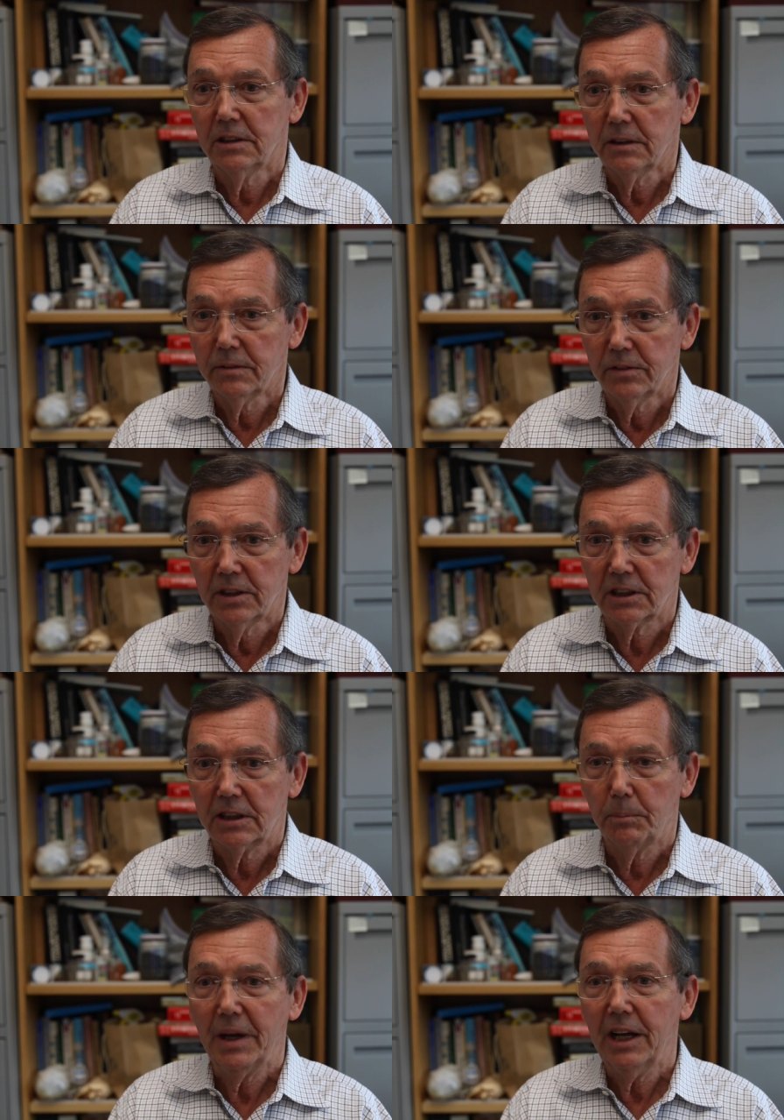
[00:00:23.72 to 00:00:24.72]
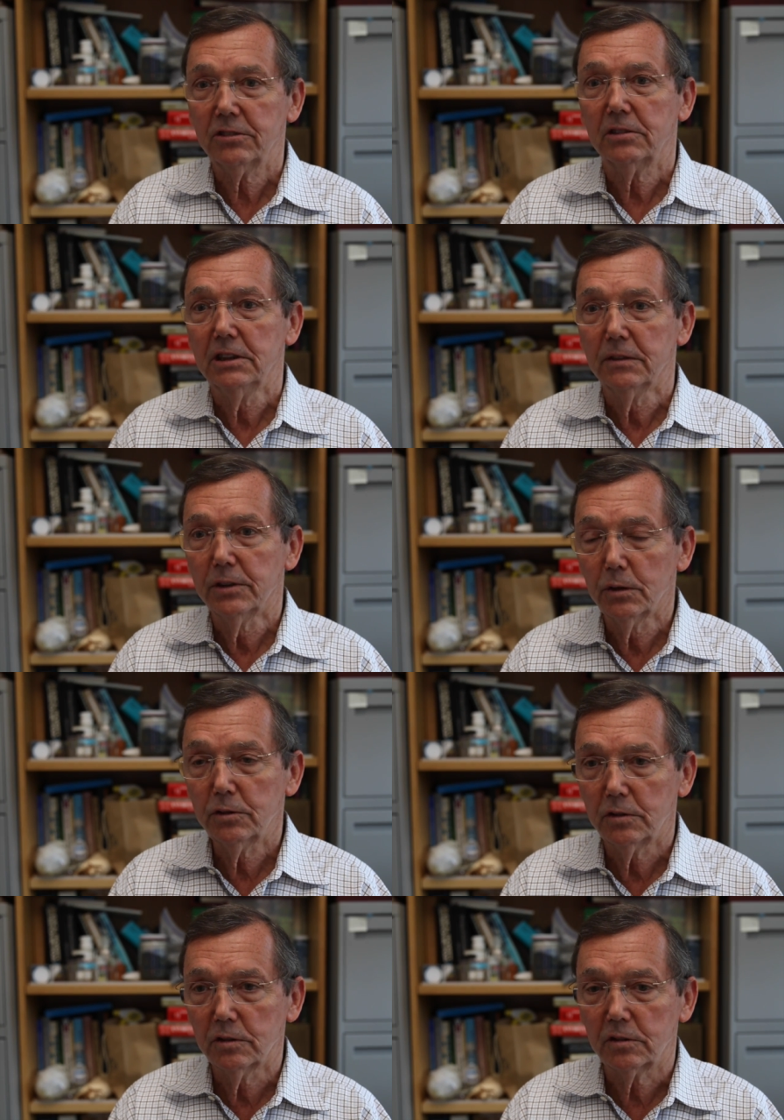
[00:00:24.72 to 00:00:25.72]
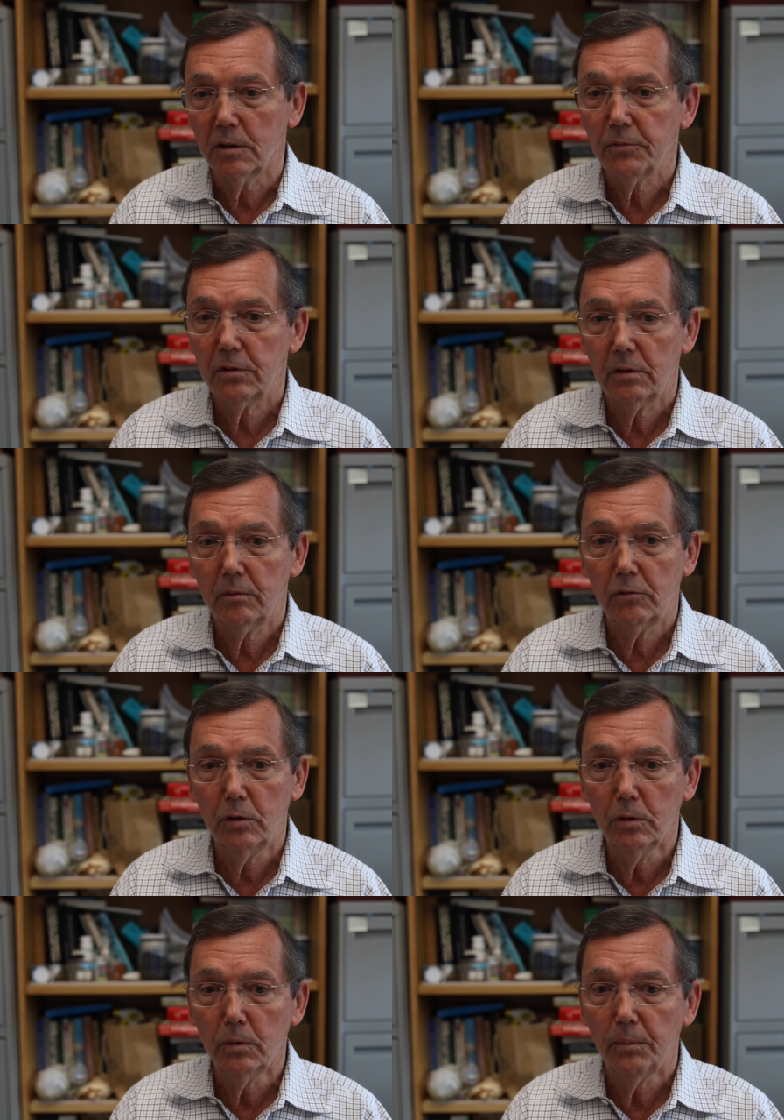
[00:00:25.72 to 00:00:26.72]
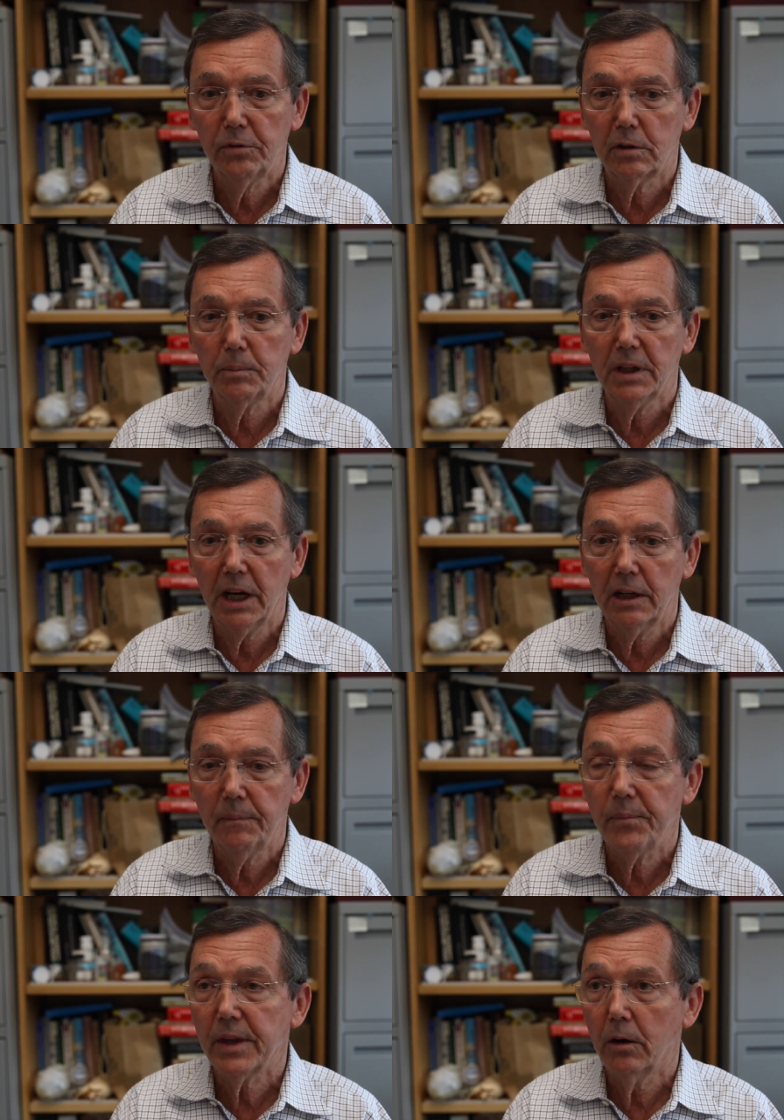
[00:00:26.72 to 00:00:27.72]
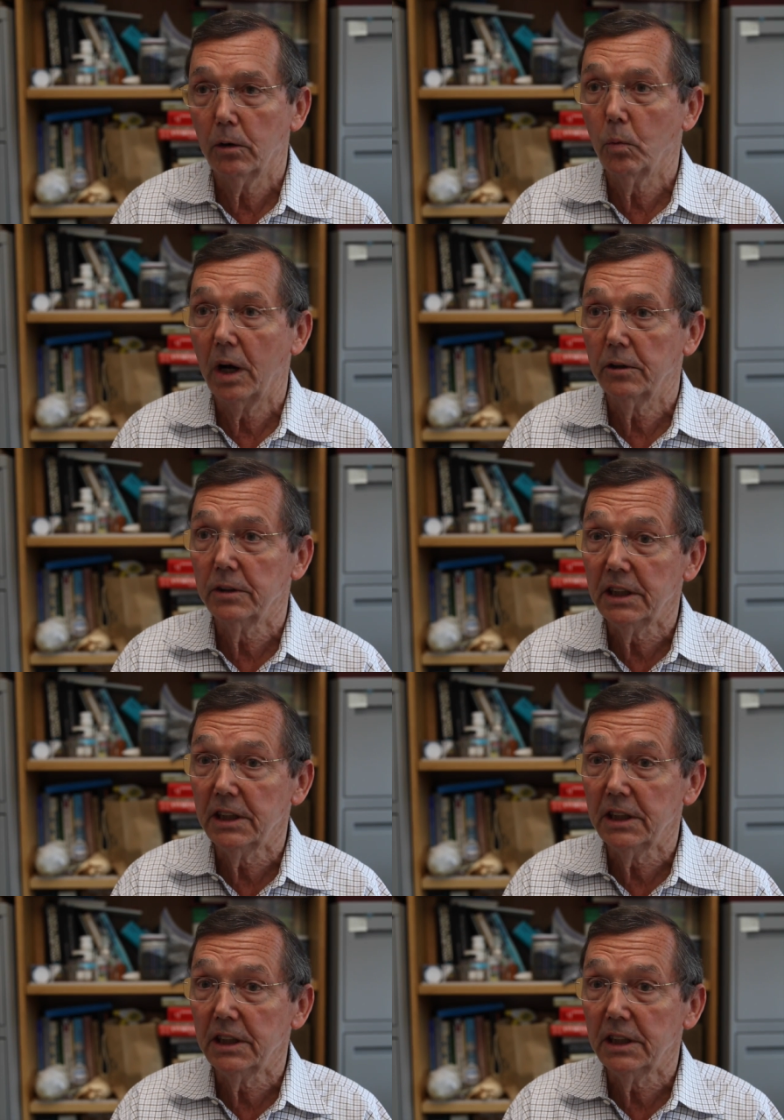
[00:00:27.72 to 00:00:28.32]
of the capacity of those systems to supply our water